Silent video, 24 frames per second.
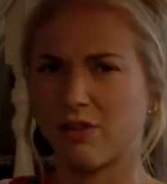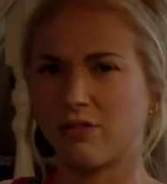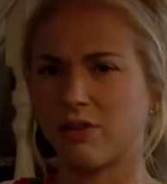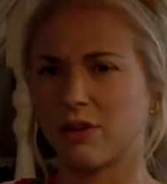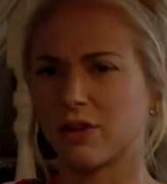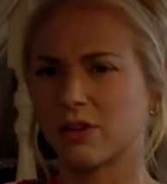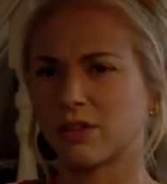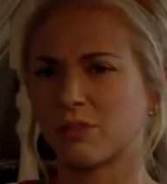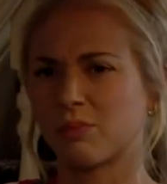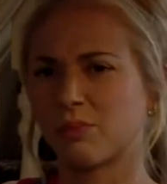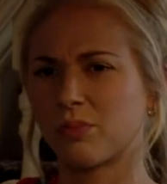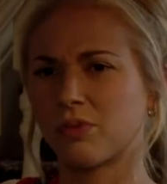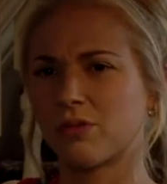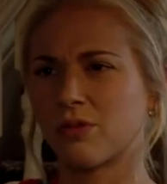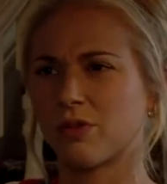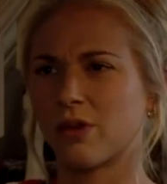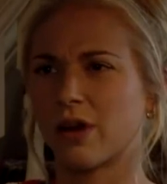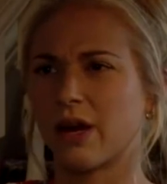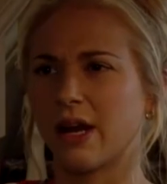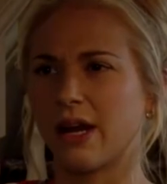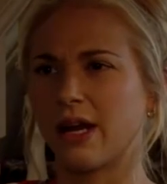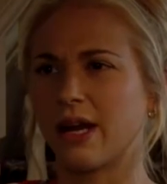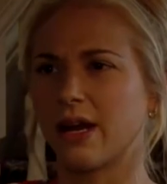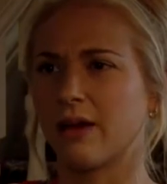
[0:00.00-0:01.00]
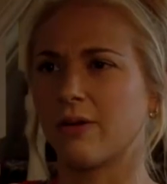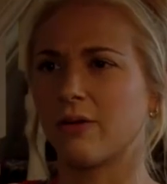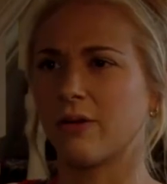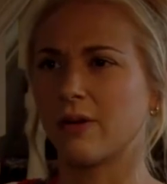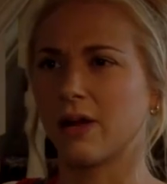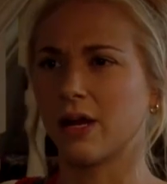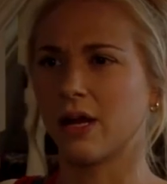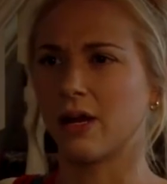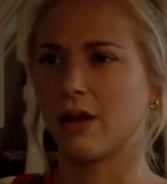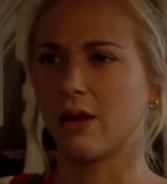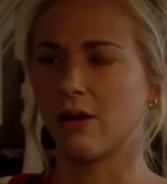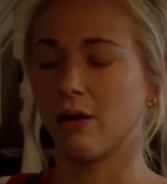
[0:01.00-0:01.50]
both looked pretty
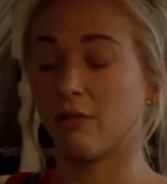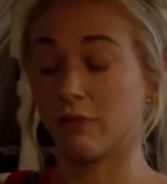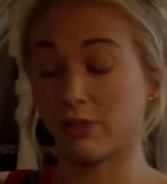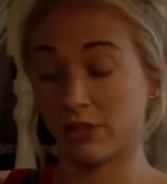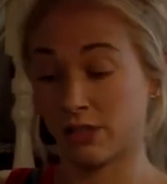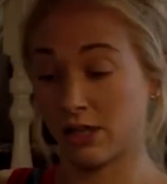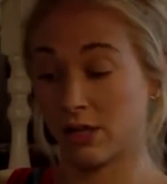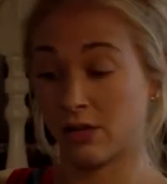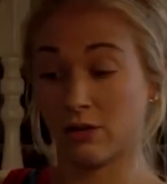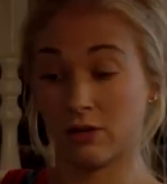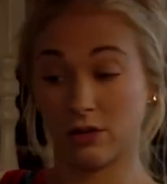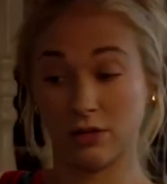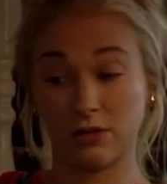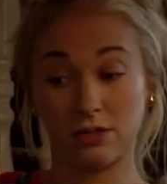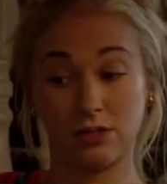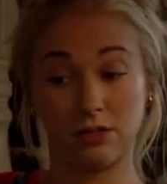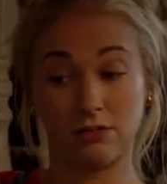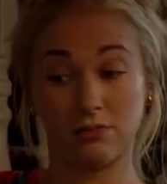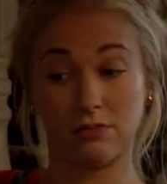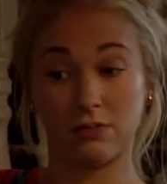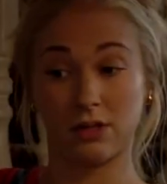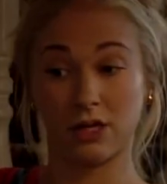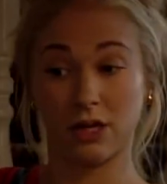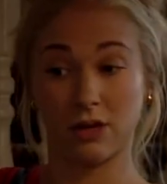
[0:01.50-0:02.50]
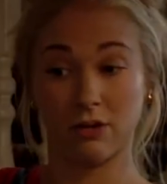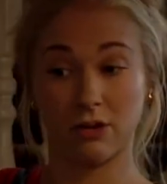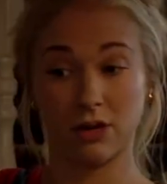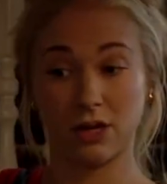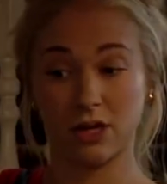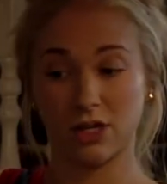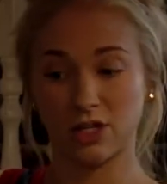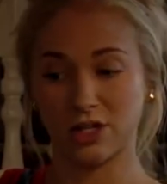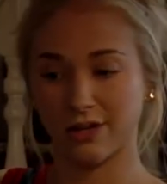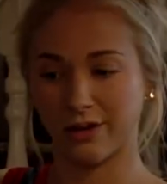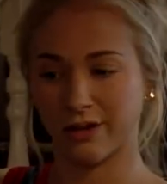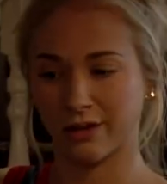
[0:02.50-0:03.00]
guilty. Obviously, not as
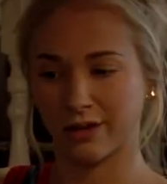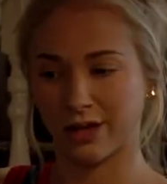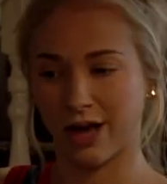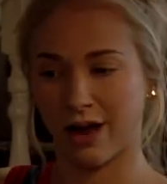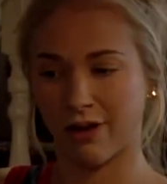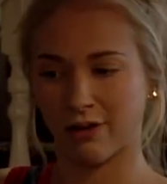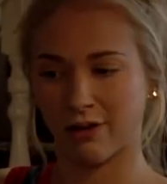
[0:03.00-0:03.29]
guilty as you look